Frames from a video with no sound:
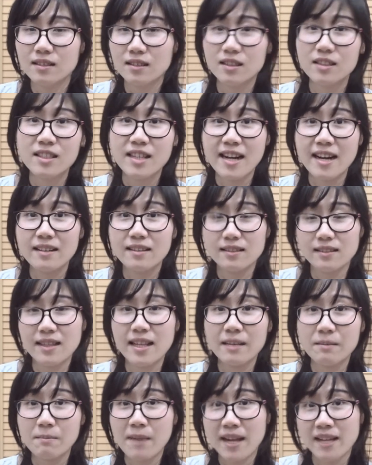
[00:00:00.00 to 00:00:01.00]
the
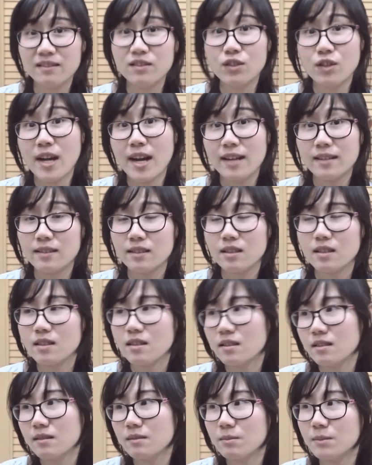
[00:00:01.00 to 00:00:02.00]
my dress,
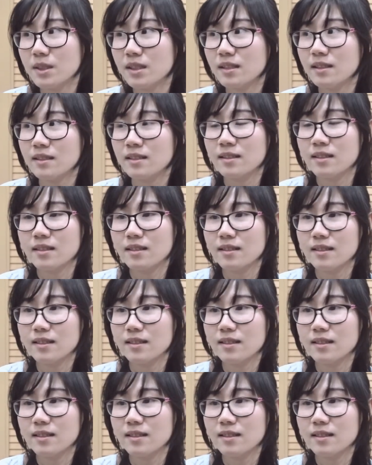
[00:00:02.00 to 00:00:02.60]
because